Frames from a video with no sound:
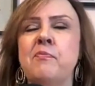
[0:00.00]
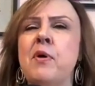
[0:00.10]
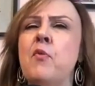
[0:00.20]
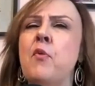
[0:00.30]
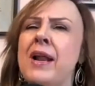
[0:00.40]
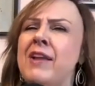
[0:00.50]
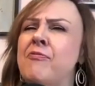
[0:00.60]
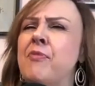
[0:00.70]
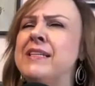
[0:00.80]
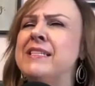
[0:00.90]
But what
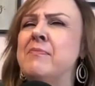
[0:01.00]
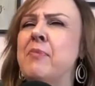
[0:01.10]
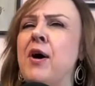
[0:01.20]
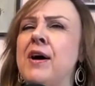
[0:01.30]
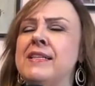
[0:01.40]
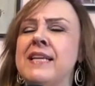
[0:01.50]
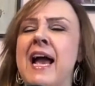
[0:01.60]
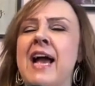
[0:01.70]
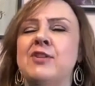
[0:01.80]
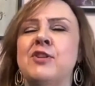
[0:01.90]
if pressing pause
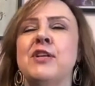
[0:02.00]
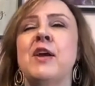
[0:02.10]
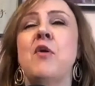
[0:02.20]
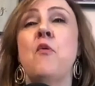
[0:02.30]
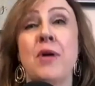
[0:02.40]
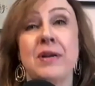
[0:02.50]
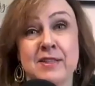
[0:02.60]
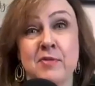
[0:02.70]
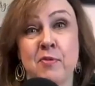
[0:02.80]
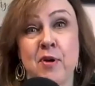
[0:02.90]
actually
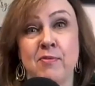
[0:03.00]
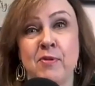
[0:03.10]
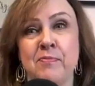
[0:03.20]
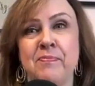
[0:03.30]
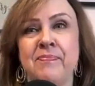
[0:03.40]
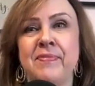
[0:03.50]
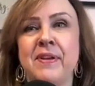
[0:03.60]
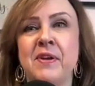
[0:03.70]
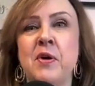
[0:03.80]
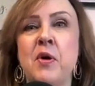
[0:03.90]
wasn't the problem?
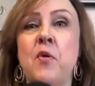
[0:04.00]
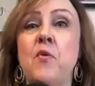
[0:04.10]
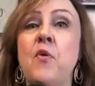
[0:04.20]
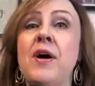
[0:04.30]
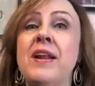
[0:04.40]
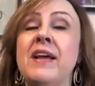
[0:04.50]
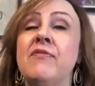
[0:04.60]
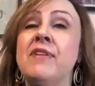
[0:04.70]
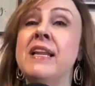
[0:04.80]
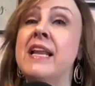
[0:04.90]
What
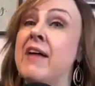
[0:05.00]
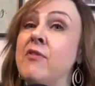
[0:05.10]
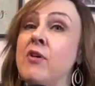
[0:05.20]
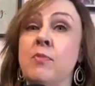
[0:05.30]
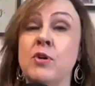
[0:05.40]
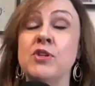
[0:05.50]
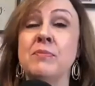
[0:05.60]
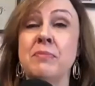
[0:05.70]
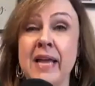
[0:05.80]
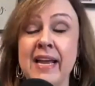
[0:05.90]
if never
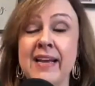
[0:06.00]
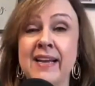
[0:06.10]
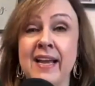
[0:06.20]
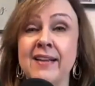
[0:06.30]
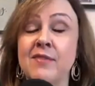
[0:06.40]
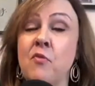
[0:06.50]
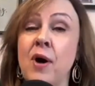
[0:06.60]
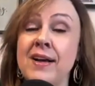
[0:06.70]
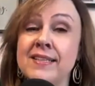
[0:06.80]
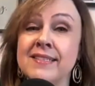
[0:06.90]
pushing play again
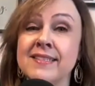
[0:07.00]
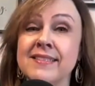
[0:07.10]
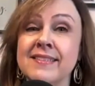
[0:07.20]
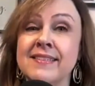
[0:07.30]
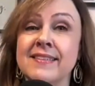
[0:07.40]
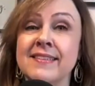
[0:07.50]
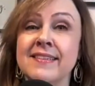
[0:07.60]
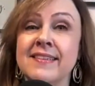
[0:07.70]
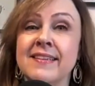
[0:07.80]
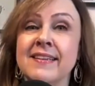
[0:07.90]
was?
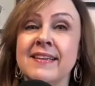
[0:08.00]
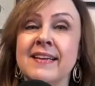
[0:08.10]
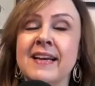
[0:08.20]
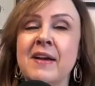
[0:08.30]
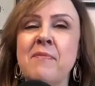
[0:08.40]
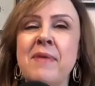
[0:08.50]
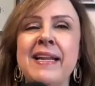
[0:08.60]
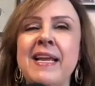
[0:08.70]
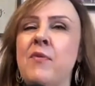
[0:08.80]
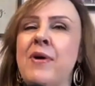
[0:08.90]

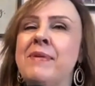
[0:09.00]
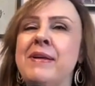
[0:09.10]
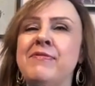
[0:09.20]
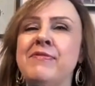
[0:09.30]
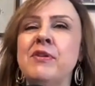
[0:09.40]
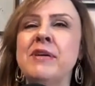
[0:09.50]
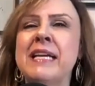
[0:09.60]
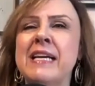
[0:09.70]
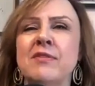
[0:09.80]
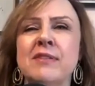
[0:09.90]
Many women feel
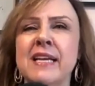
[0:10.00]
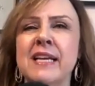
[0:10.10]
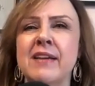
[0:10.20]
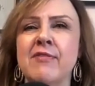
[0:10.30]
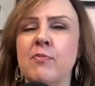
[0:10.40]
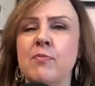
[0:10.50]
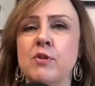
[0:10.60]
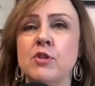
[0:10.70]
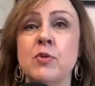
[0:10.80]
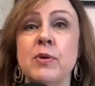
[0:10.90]
guilty for
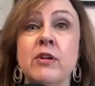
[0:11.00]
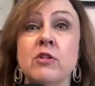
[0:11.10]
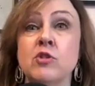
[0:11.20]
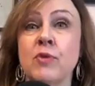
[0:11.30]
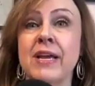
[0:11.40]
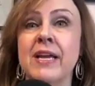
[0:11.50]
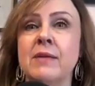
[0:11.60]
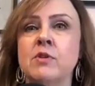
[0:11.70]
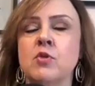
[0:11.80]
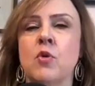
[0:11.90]
pursuing their
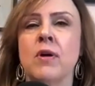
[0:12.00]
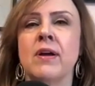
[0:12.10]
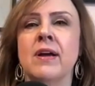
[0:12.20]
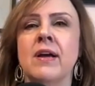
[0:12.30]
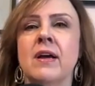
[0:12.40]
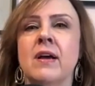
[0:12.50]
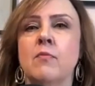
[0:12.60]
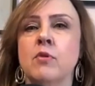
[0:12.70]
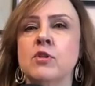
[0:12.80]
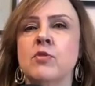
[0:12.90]
dreams or
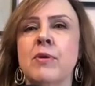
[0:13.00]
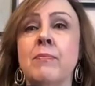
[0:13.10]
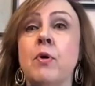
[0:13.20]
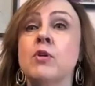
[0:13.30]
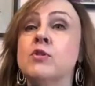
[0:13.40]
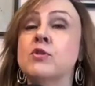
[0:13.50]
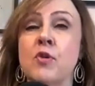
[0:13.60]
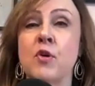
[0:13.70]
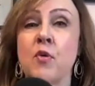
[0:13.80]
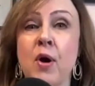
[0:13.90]
pursuing
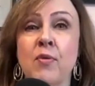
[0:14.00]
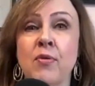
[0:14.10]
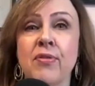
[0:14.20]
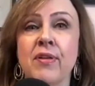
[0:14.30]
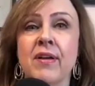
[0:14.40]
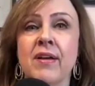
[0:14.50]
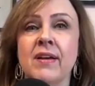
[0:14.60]
personal growth.